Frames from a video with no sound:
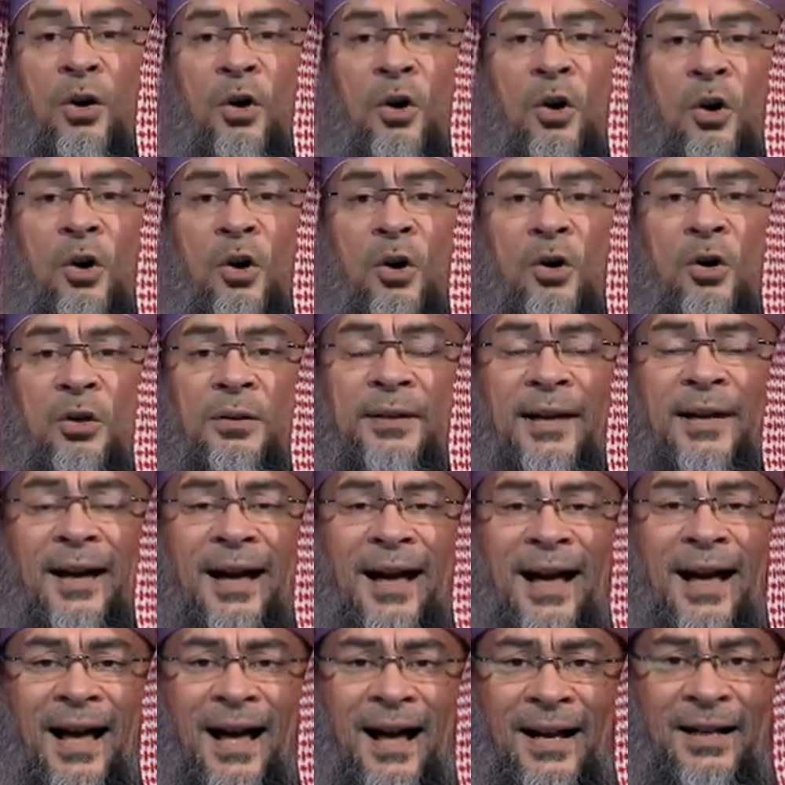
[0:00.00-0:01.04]
all the
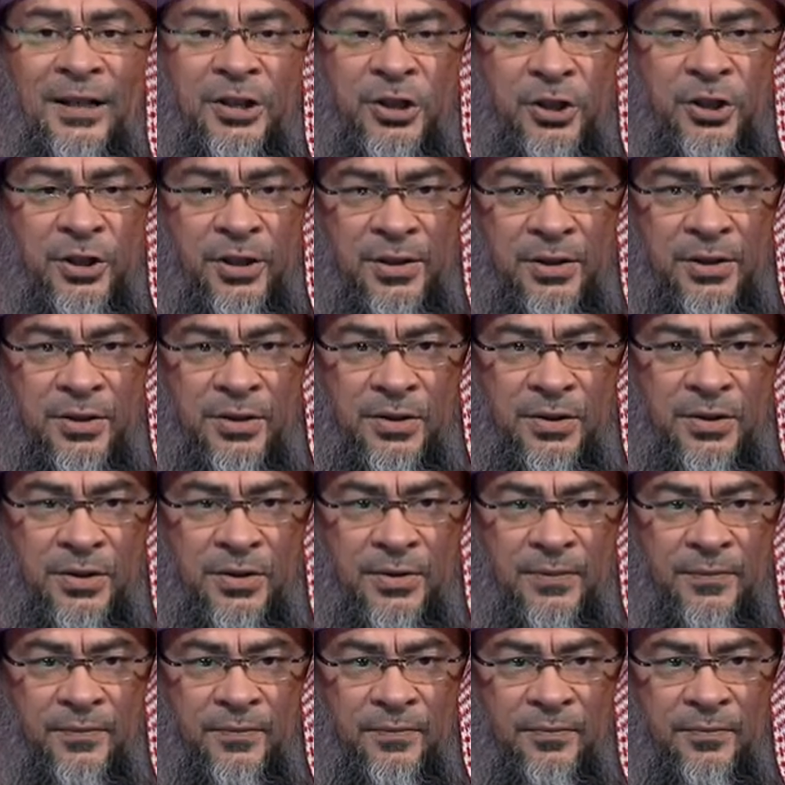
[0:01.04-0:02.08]

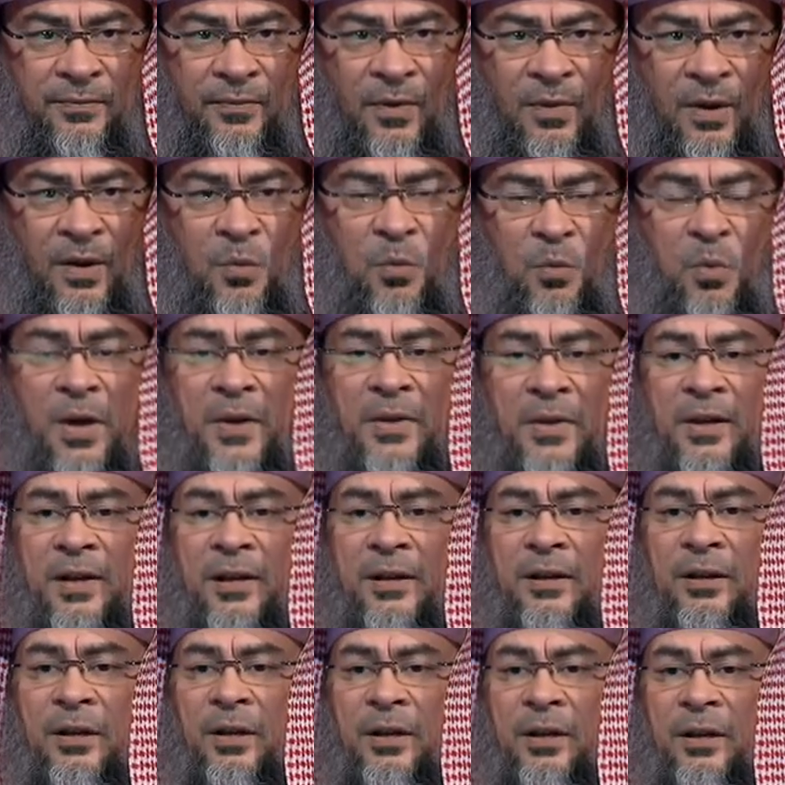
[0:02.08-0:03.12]
actions,
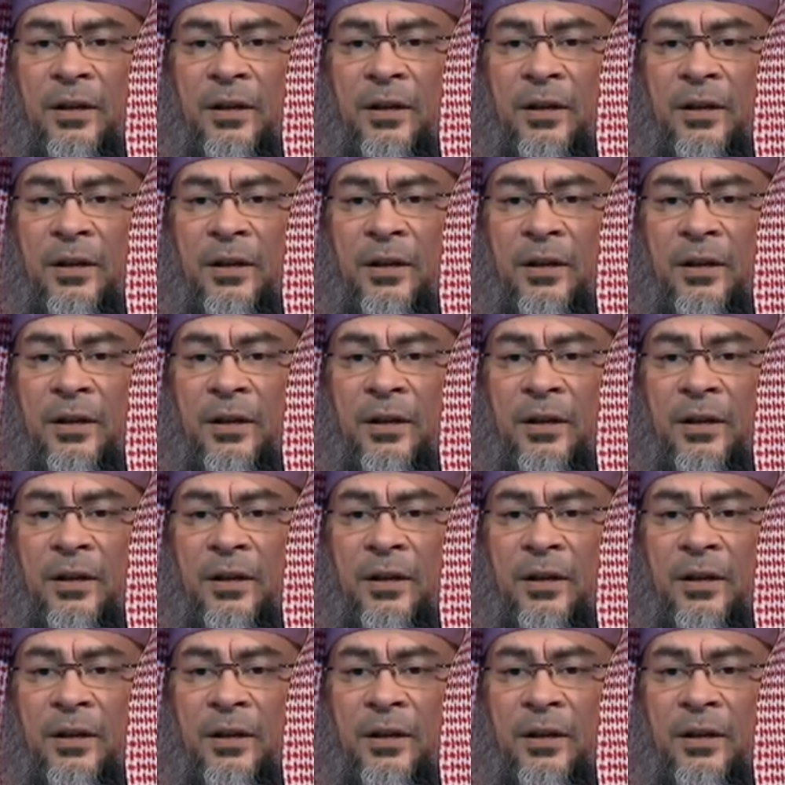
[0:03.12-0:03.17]
whether